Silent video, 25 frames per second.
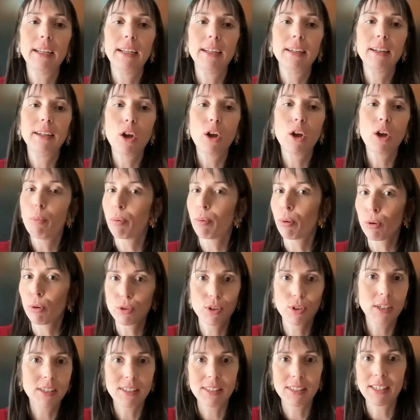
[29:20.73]
no
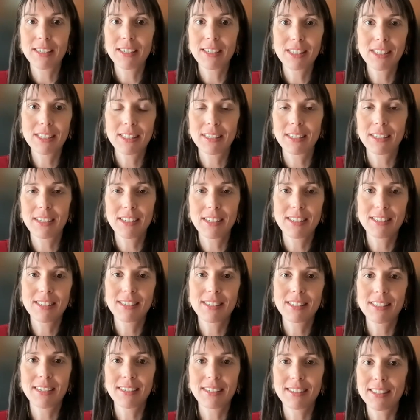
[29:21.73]
process is
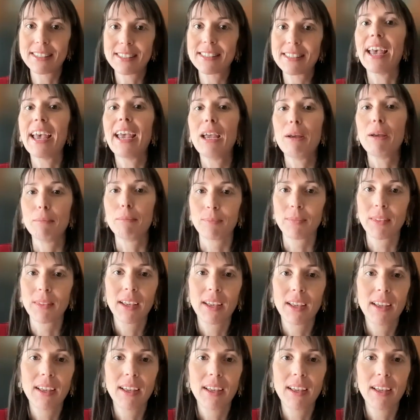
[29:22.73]
the same.